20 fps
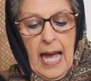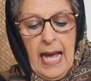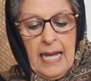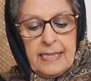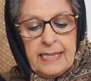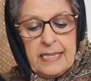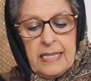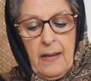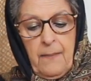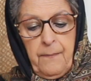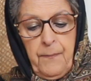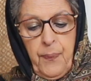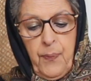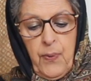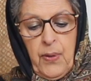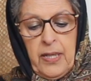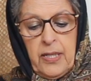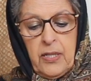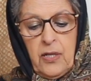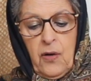At some
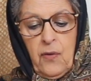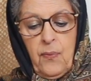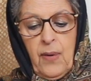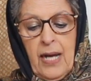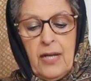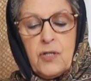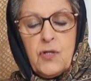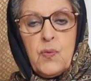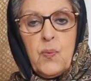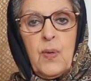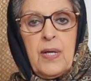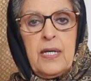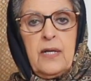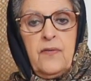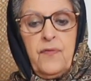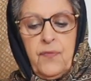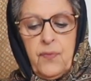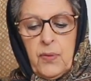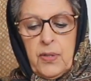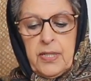point around
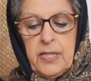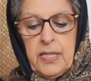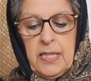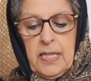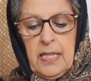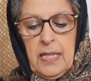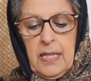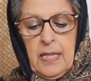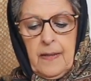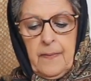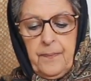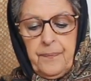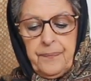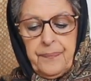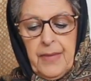2014,